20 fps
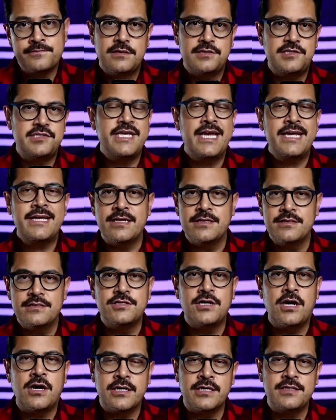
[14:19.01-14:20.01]
Second,
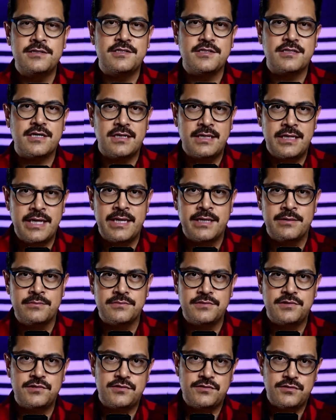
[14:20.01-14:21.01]
Dawkins
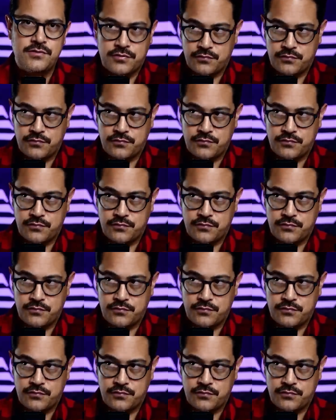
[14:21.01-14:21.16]
claims